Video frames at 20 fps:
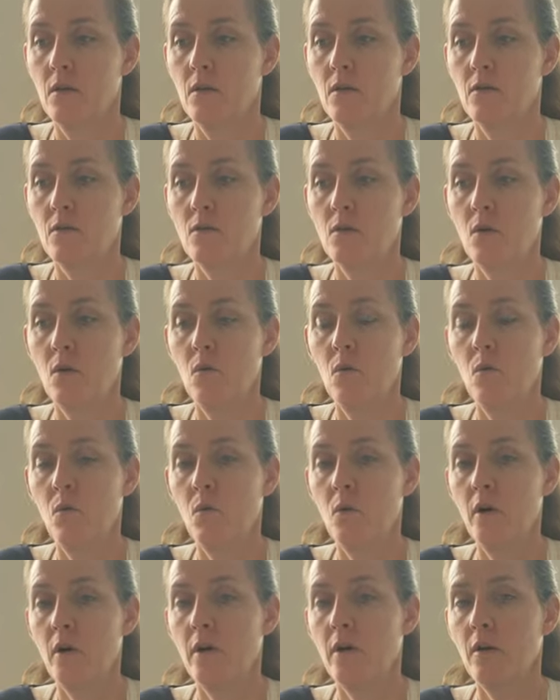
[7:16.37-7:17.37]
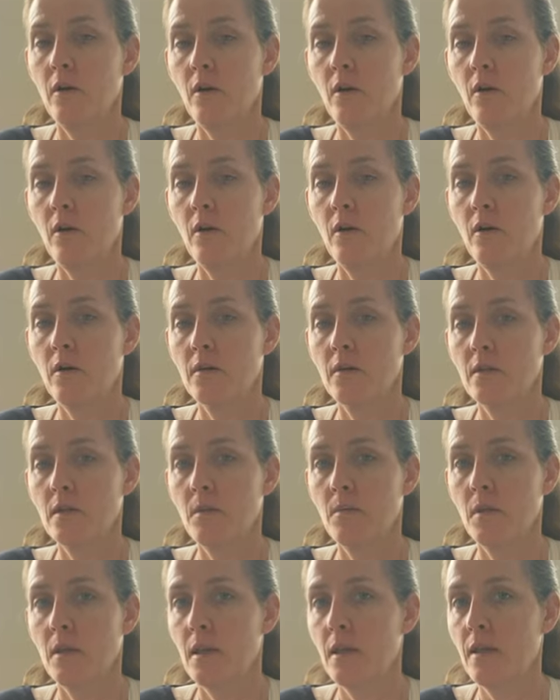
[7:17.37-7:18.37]
So what are
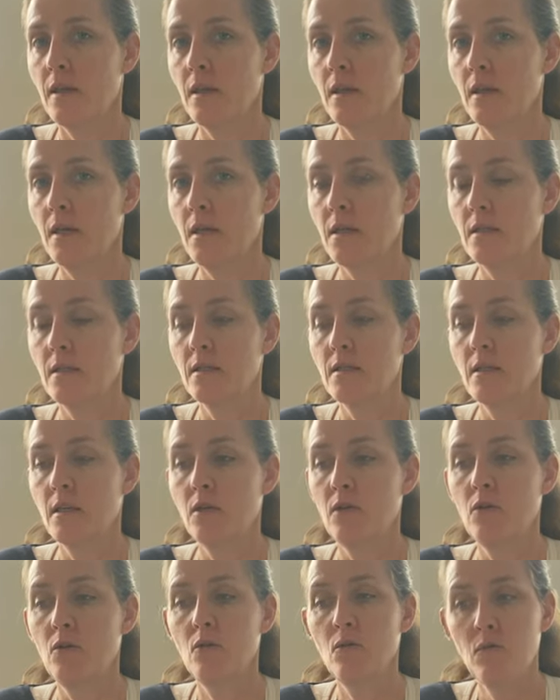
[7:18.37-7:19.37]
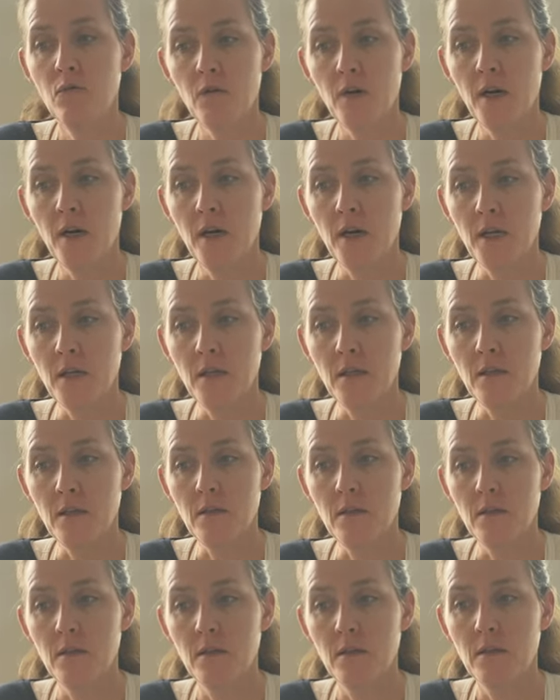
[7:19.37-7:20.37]
some of the things that you
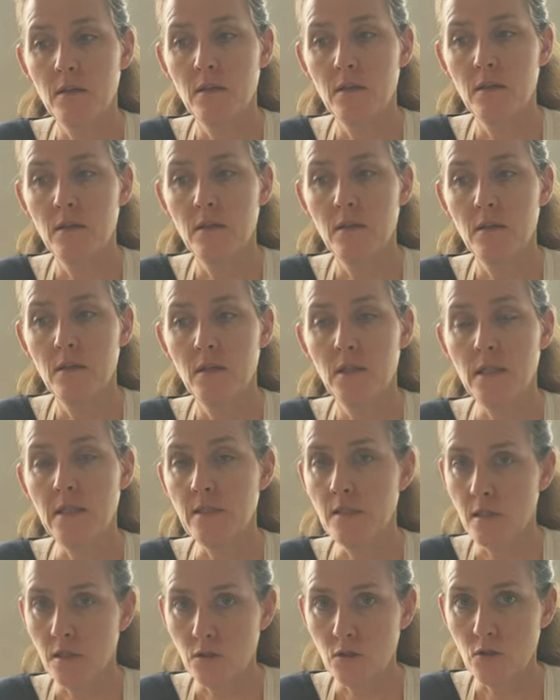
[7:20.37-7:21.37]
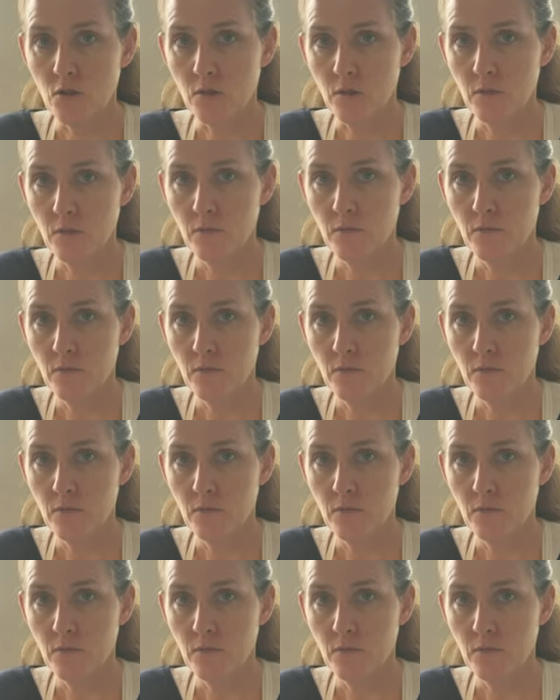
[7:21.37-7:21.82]
find essential